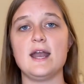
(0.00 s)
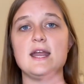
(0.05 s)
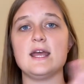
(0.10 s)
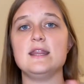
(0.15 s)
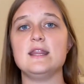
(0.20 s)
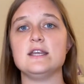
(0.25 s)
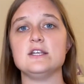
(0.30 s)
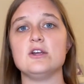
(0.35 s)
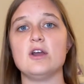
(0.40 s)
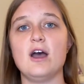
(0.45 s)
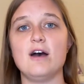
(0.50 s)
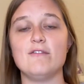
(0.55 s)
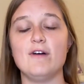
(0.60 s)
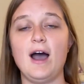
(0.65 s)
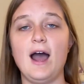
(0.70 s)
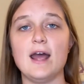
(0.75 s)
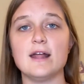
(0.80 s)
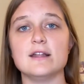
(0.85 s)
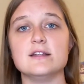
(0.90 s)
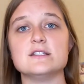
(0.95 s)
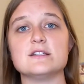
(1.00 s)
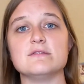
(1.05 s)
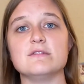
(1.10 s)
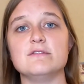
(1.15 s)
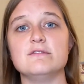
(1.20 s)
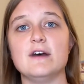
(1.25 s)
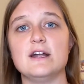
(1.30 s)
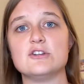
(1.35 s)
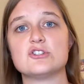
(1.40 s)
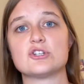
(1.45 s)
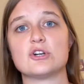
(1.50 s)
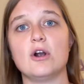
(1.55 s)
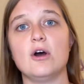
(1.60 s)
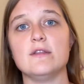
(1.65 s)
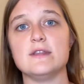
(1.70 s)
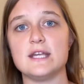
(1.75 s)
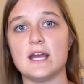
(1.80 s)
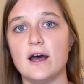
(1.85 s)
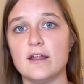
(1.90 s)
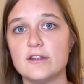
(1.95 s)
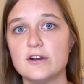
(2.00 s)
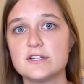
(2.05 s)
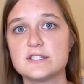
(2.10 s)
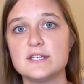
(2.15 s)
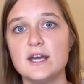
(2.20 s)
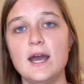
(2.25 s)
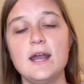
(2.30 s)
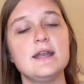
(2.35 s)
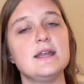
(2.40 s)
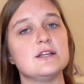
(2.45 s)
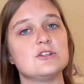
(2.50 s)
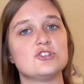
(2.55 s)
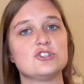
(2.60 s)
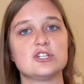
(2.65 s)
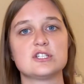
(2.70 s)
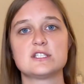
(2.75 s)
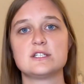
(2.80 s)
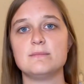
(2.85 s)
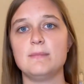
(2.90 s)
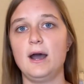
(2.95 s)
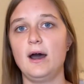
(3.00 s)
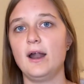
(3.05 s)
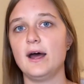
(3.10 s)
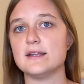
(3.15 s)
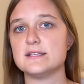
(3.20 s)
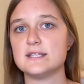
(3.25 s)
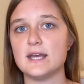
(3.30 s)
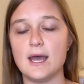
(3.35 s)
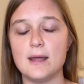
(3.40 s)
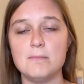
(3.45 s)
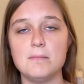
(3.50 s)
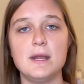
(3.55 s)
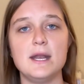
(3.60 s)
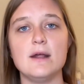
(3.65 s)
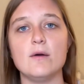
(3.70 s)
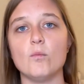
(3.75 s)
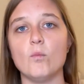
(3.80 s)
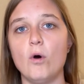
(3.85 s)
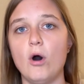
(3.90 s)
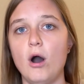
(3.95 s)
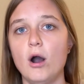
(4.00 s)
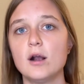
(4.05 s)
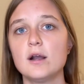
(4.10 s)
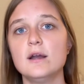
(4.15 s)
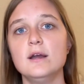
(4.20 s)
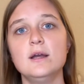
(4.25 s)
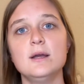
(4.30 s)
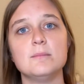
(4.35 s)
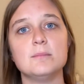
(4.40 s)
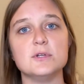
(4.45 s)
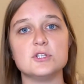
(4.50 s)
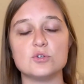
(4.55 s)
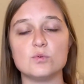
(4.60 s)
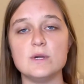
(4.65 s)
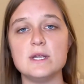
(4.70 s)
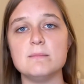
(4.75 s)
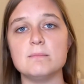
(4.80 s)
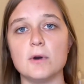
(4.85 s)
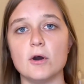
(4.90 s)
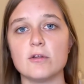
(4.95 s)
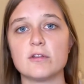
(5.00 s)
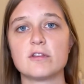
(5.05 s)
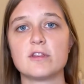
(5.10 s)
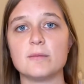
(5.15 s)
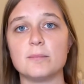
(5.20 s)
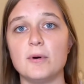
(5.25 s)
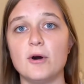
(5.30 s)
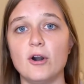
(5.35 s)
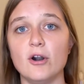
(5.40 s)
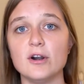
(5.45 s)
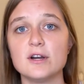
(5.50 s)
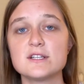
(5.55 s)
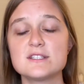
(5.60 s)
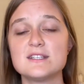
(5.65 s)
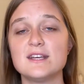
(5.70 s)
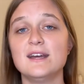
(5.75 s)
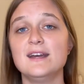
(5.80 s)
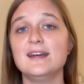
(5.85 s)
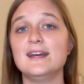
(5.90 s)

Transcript: and then you have Islands of Adventure on the other side, and it's just about a 10-minute walk between both of the parks.